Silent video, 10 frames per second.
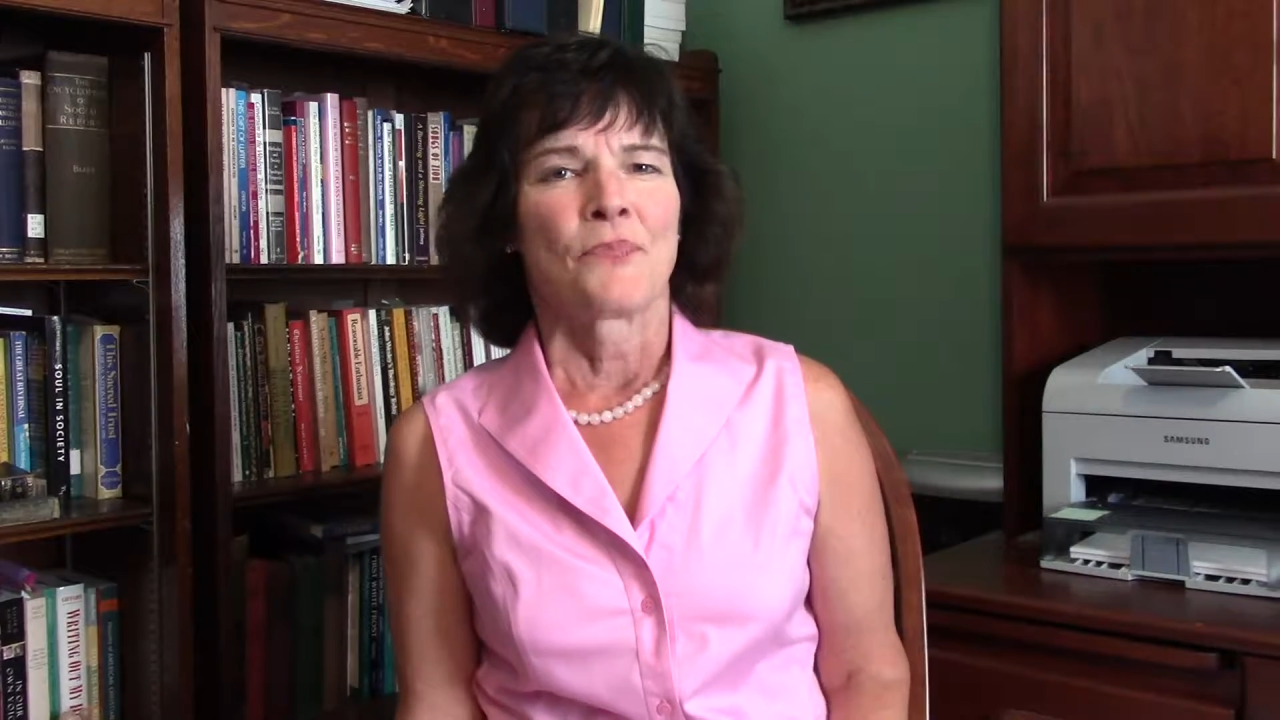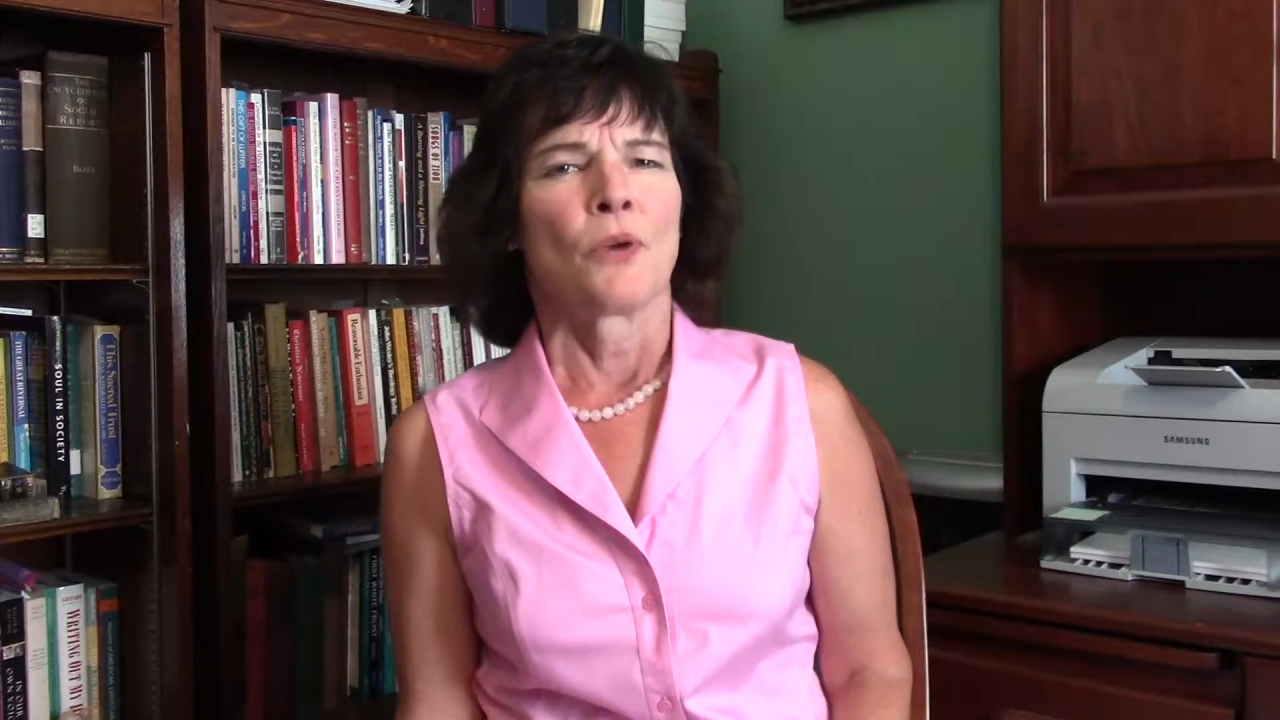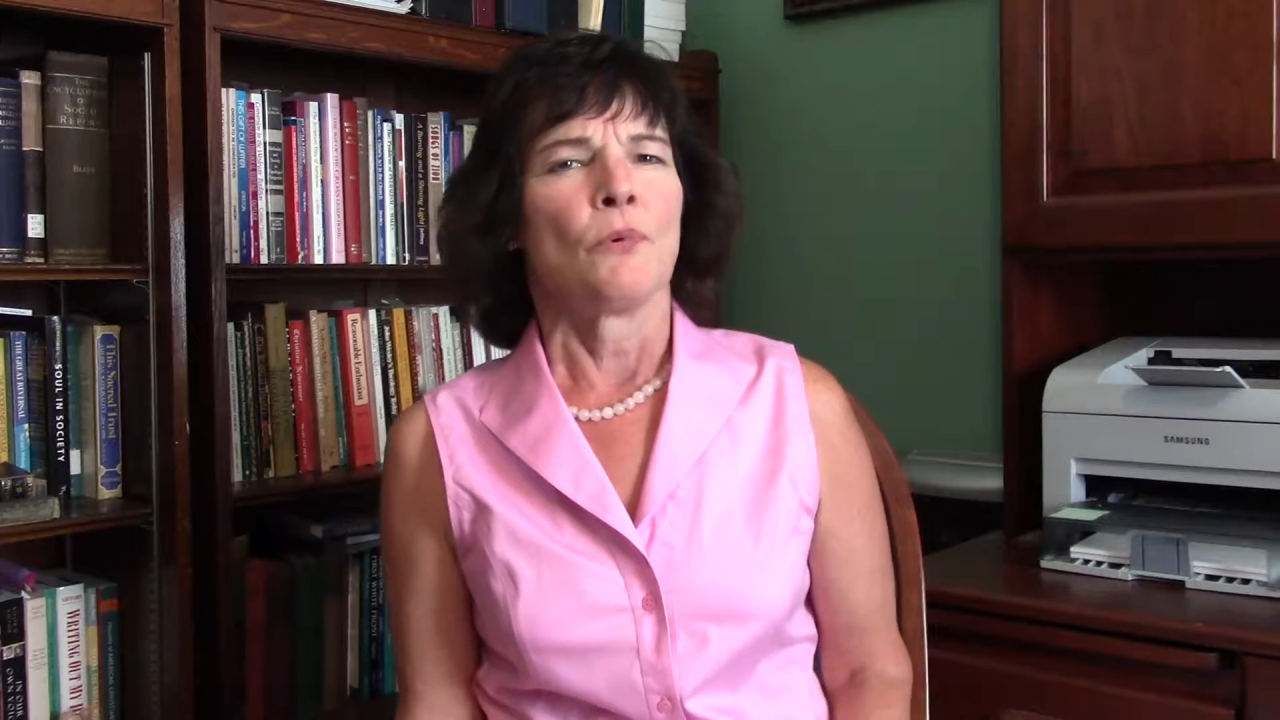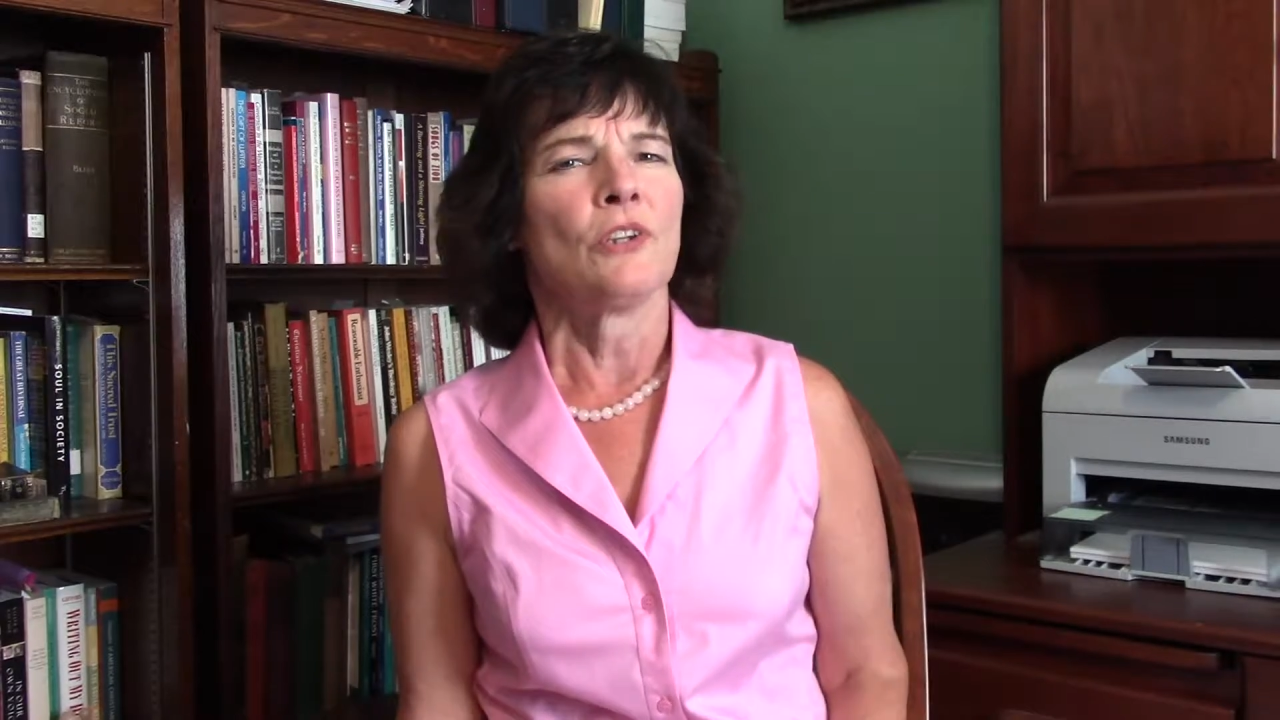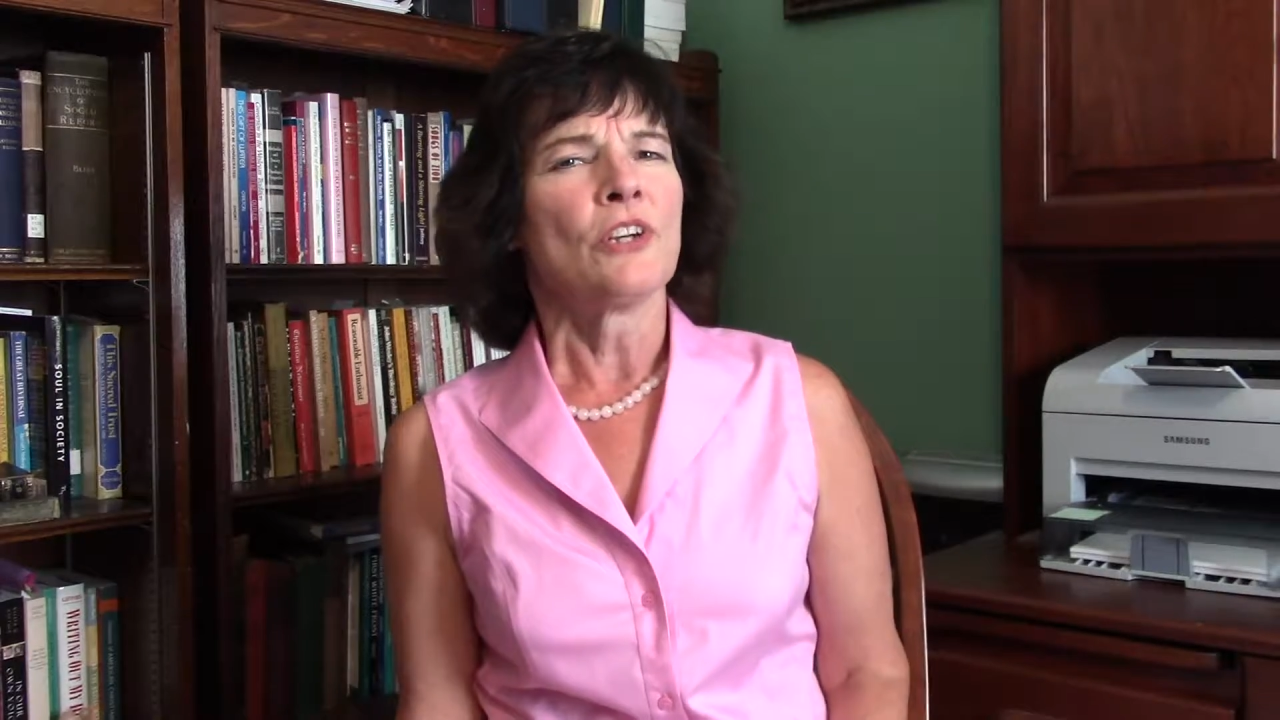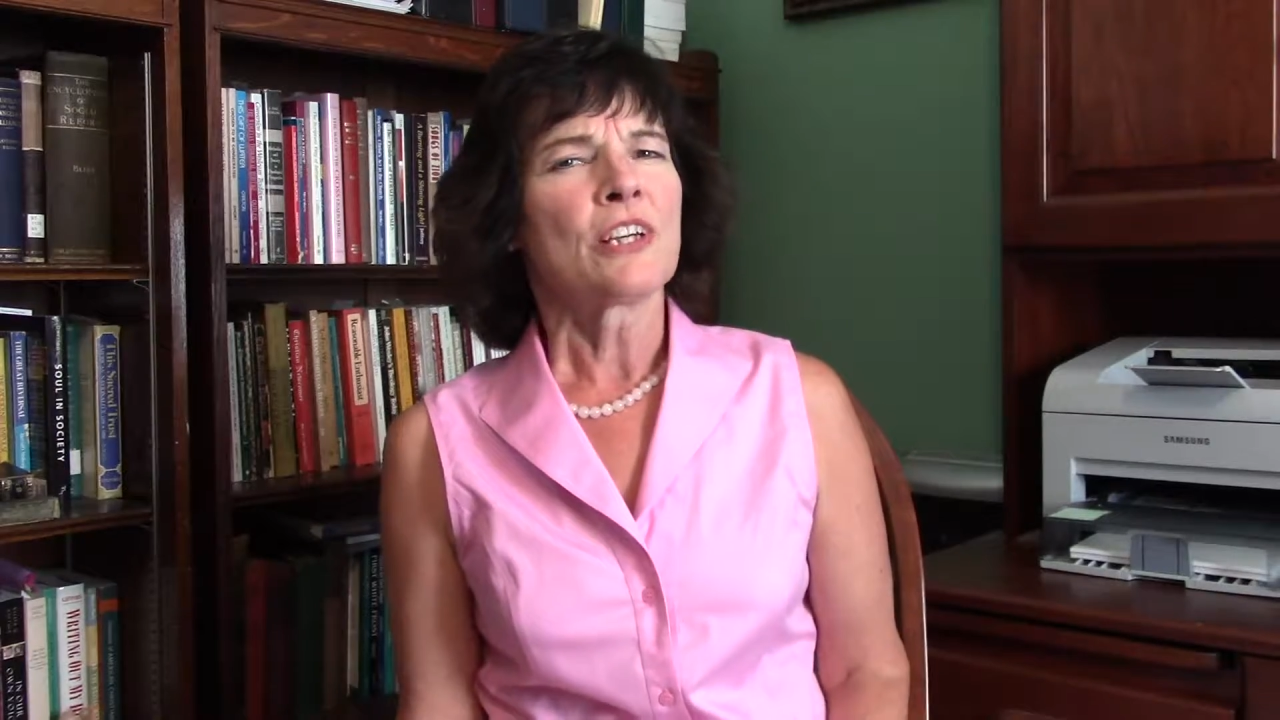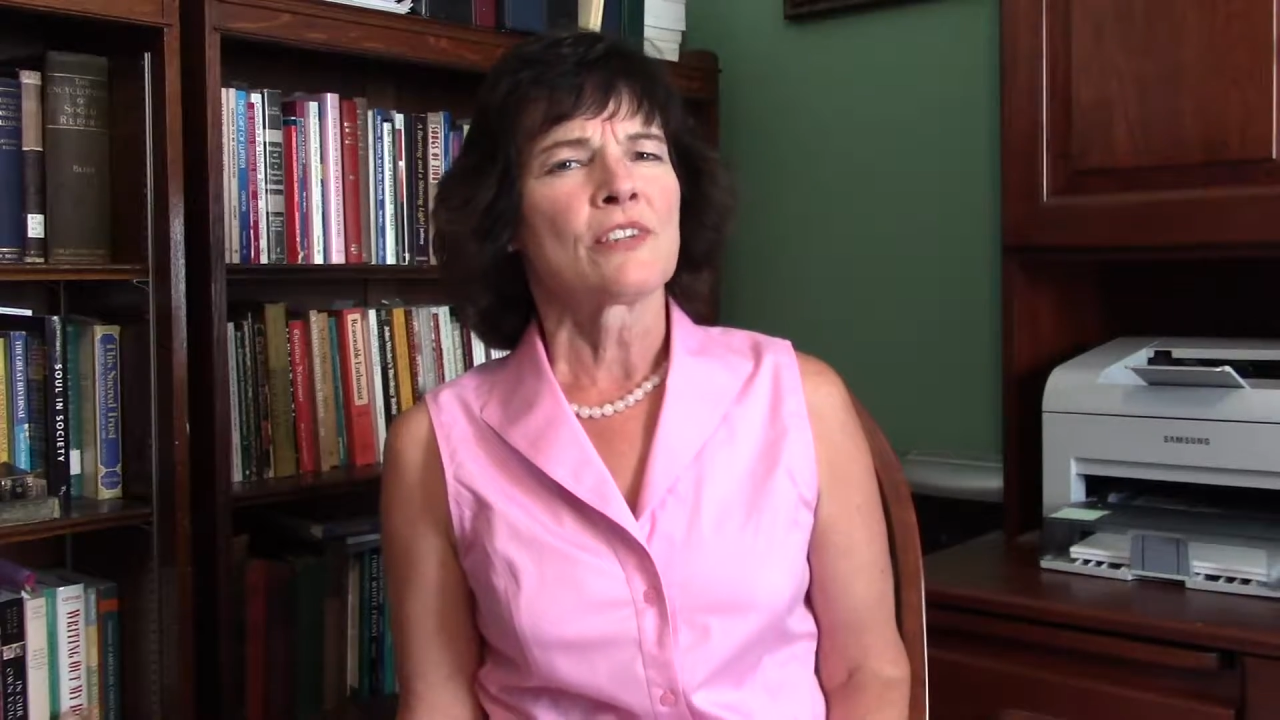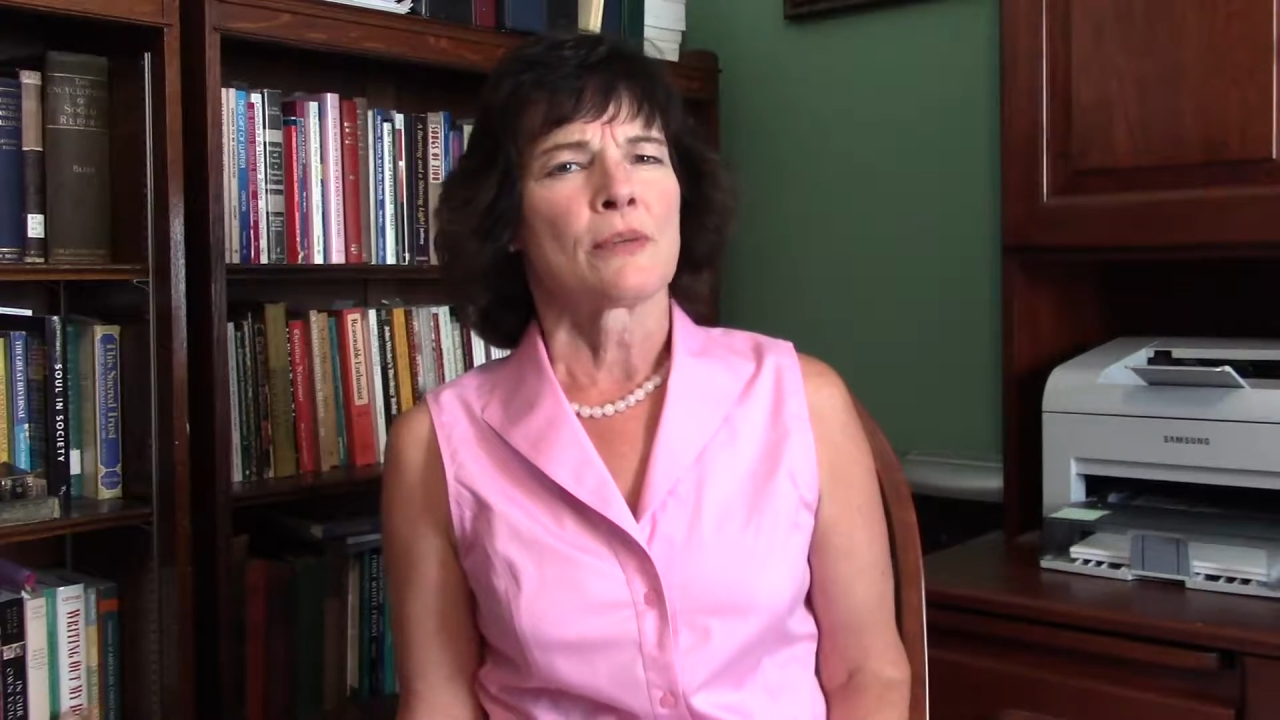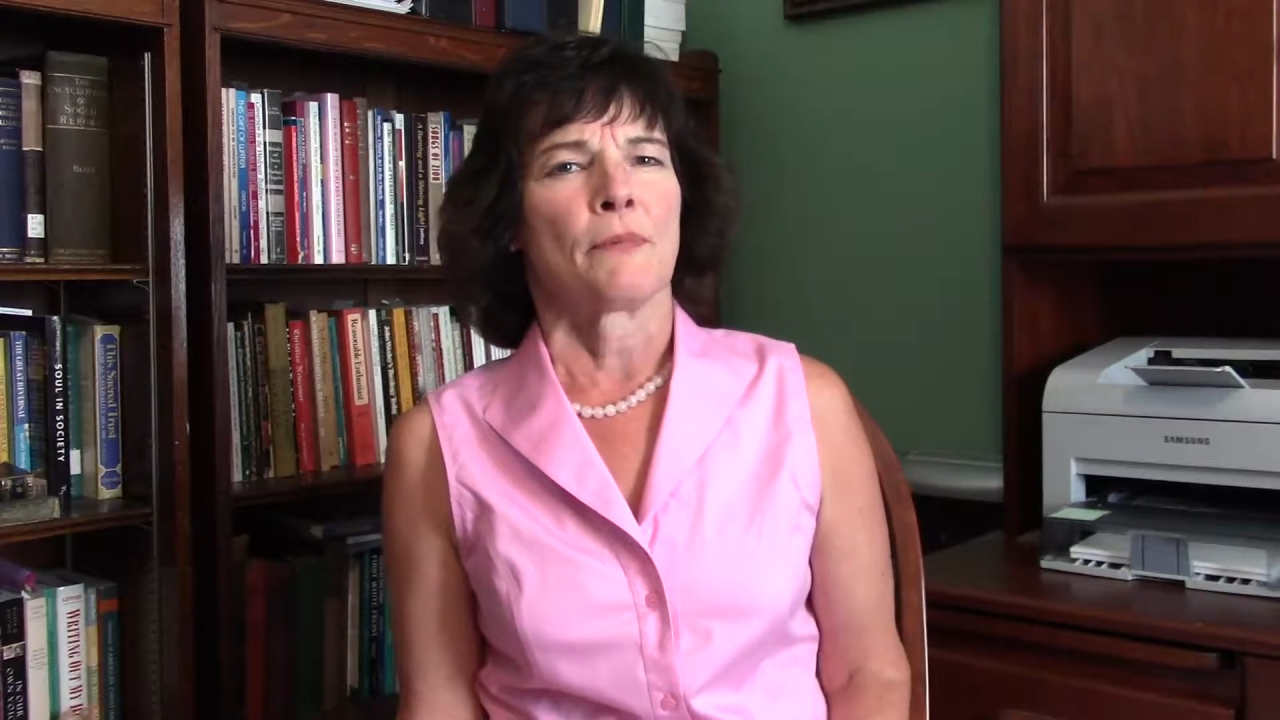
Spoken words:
We'll look at some